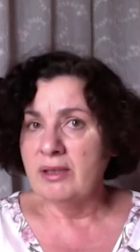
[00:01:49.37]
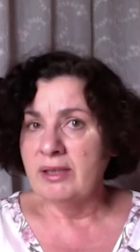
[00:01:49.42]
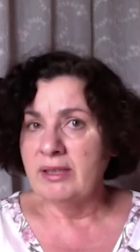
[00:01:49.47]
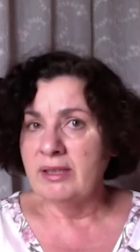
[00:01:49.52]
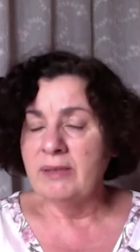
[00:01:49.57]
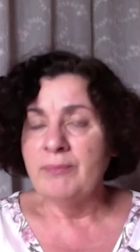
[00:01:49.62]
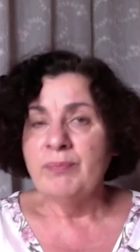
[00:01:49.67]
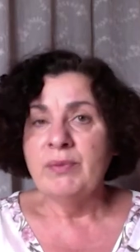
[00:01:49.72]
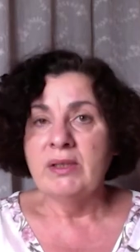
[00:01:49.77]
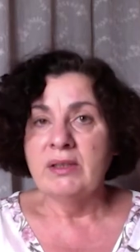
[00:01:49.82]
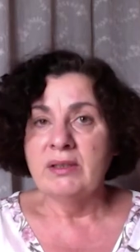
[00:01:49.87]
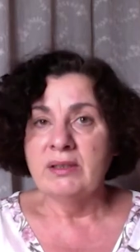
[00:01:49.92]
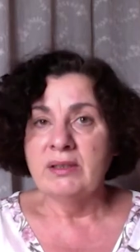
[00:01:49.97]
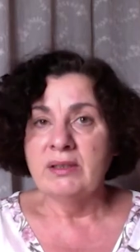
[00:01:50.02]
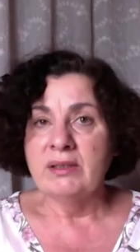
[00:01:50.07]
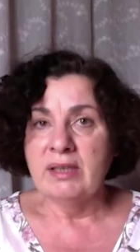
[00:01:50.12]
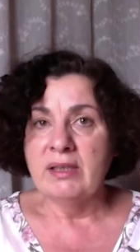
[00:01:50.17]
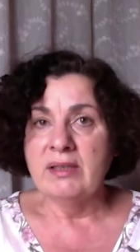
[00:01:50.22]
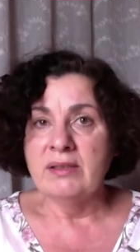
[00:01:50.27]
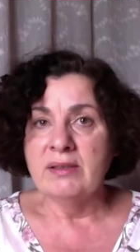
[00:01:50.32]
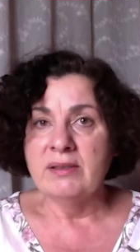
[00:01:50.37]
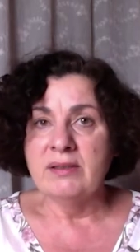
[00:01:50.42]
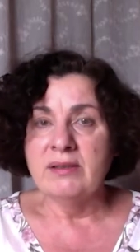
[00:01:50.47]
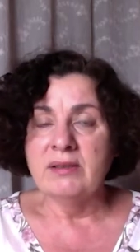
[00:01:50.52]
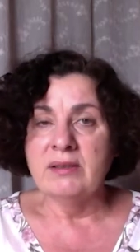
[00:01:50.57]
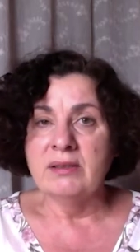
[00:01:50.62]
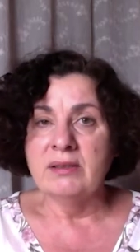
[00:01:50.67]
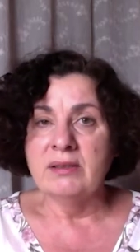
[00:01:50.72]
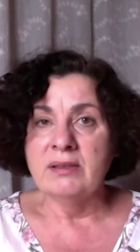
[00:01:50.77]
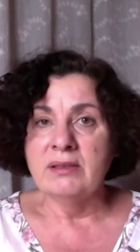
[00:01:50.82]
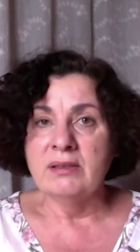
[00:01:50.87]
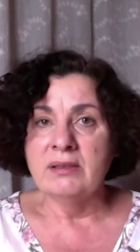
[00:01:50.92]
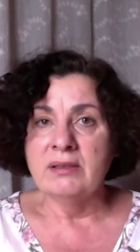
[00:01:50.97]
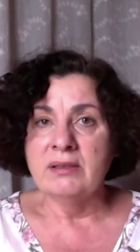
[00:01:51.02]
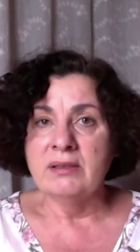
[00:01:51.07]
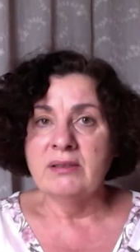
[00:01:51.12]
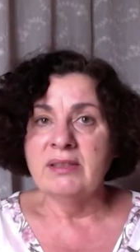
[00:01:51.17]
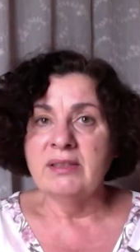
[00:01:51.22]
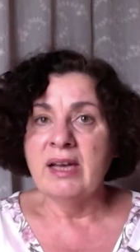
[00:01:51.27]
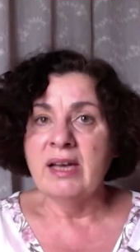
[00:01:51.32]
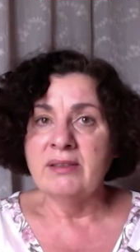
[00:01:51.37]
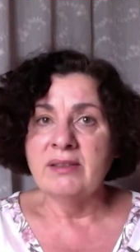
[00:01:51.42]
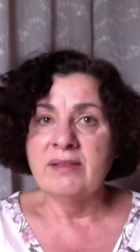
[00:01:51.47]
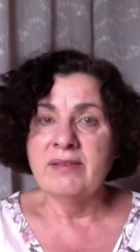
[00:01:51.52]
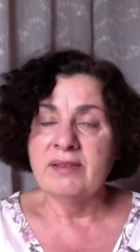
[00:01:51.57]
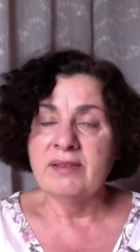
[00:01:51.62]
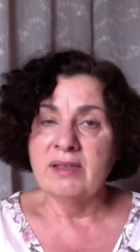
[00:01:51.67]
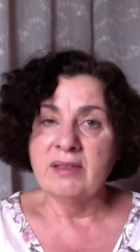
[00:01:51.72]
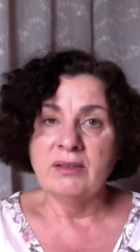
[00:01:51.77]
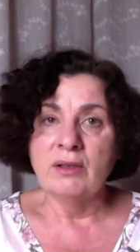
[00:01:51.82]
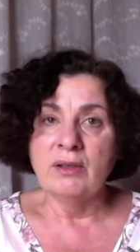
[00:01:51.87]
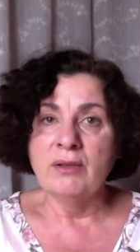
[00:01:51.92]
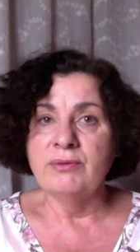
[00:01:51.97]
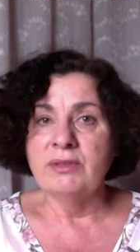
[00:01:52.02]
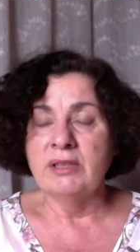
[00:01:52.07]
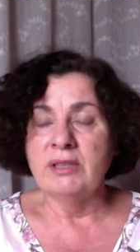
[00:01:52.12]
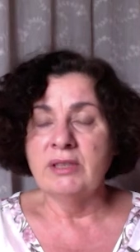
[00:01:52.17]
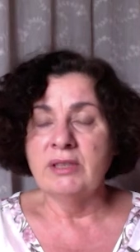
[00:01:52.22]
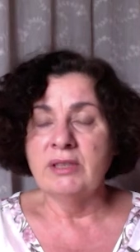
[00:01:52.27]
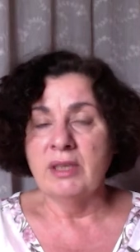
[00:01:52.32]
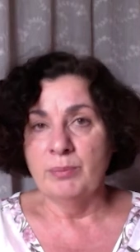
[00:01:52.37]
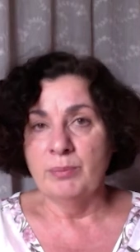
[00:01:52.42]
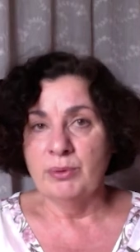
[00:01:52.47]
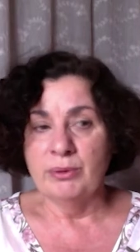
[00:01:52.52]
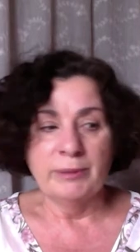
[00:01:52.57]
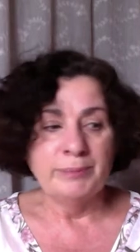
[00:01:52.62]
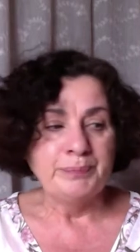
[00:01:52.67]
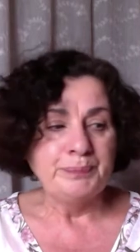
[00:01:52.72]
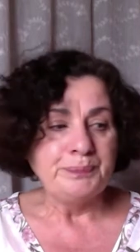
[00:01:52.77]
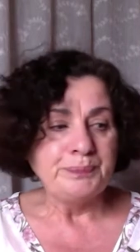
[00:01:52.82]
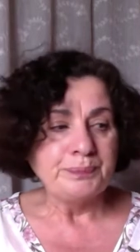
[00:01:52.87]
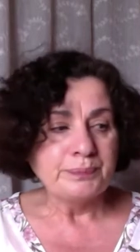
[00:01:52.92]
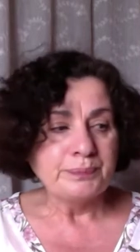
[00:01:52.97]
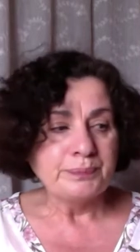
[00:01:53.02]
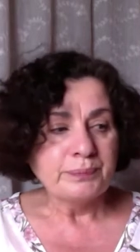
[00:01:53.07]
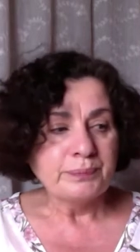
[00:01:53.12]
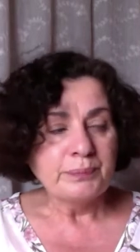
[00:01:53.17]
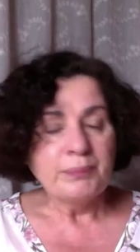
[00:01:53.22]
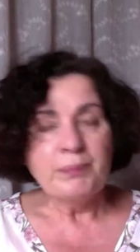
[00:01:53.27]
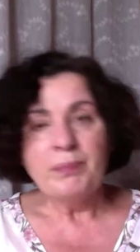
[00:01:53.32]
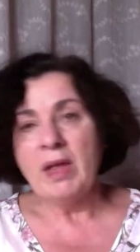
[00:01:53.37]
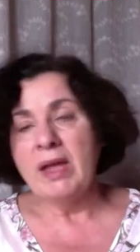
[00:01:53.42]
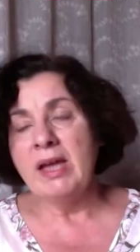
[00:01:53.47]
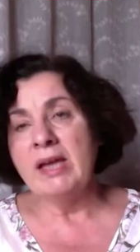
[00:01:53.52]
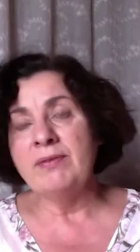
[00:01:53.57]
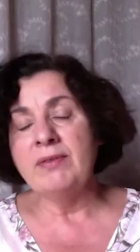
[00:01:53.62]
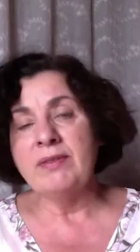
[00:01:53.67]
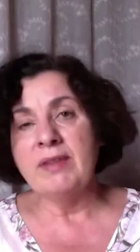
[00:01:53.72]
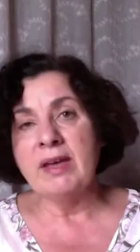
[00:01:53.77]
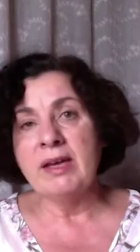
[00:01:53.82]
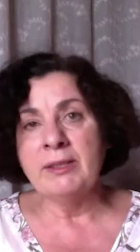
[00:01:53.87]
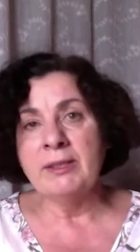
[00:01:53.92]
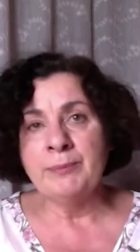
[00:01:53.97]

against the eldest son of the emperor. And then